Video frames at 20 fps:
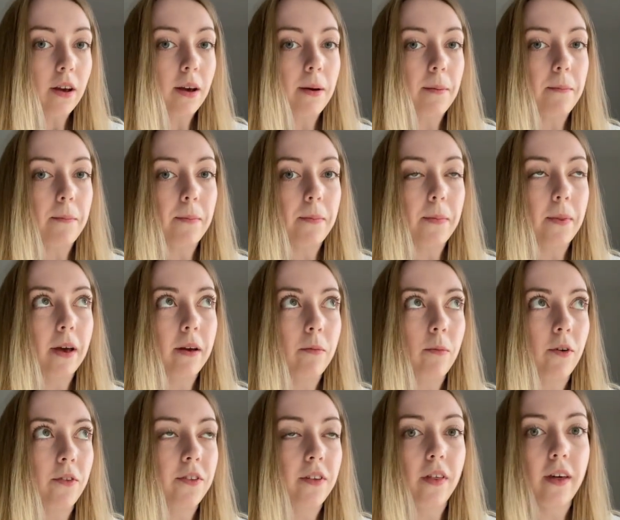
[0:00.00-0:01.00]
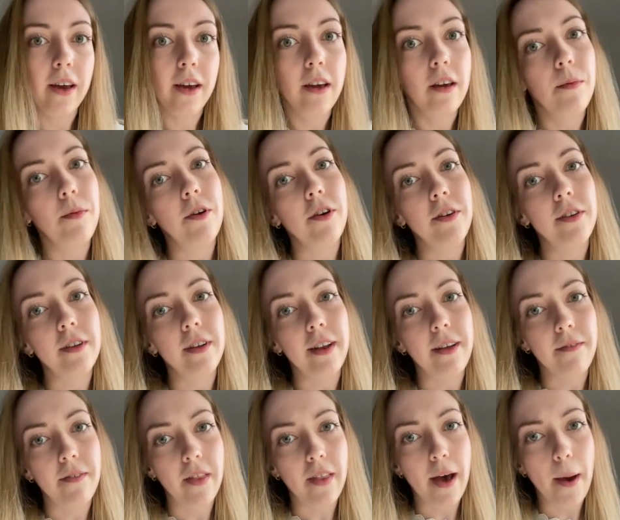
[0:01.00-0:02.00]
I want to thank you
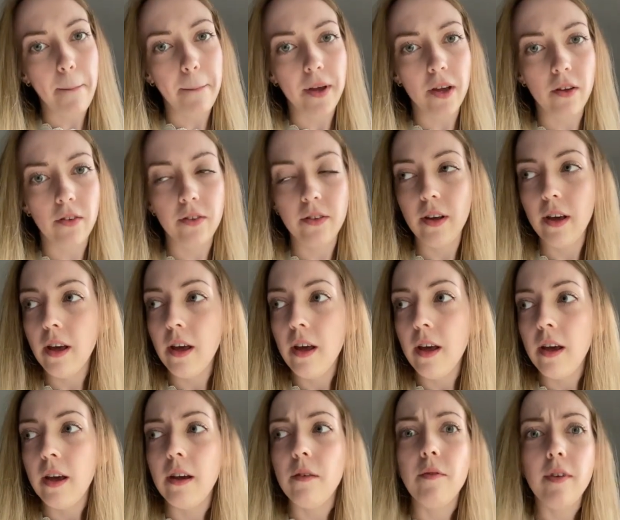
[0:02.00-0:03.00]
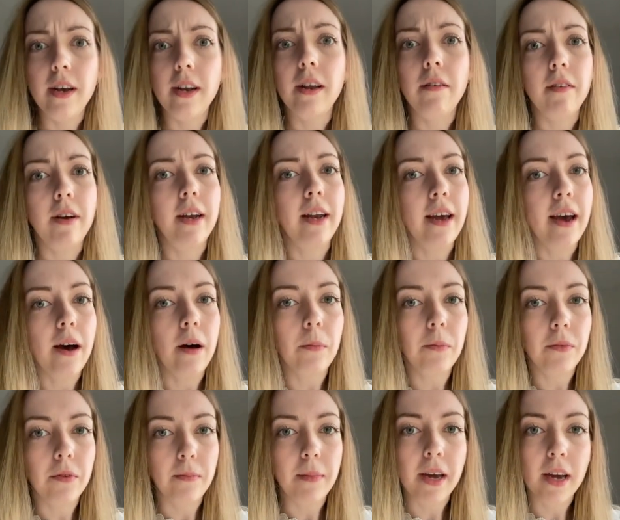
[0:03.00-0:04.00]
personally for that, because it really, really
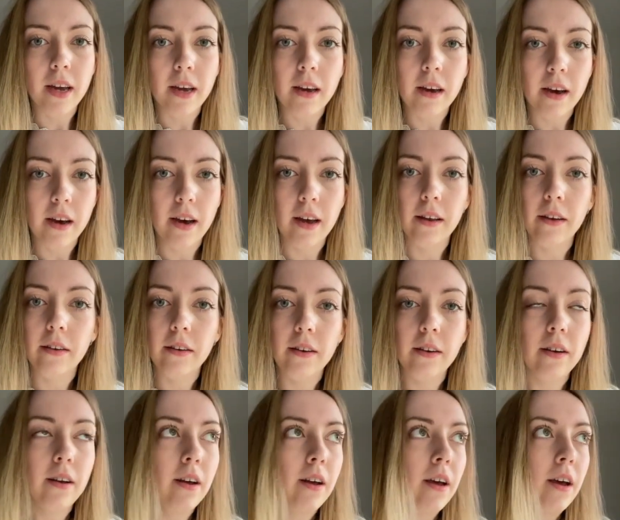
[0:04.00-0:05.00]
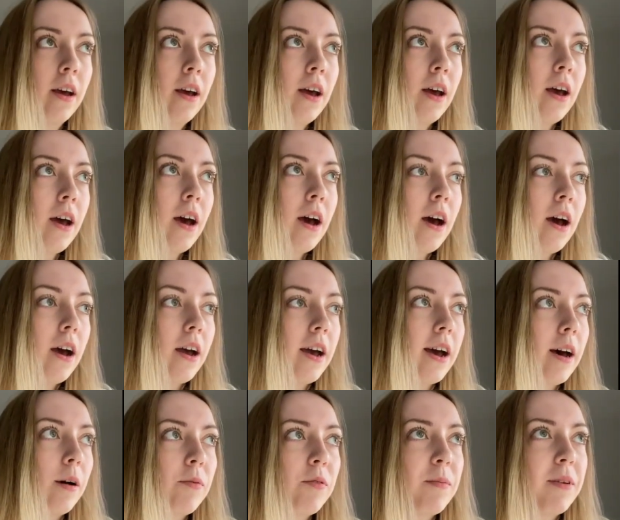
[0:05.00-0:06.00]
helped me, and it
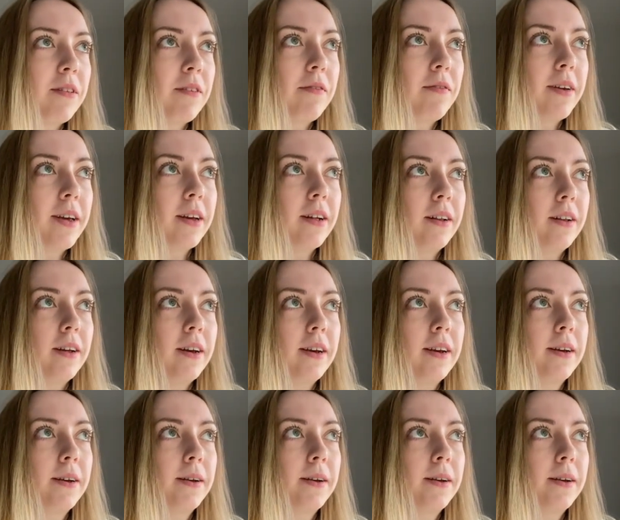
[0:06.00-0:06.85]
helps me to feel